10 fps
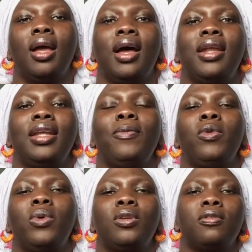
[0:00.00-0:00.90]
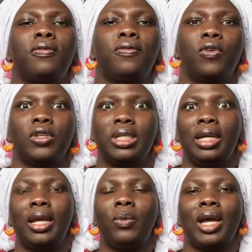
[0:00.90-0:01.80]
and then we want to force it
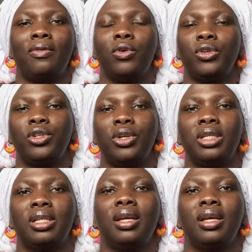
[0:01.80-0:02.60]
like we have no choice,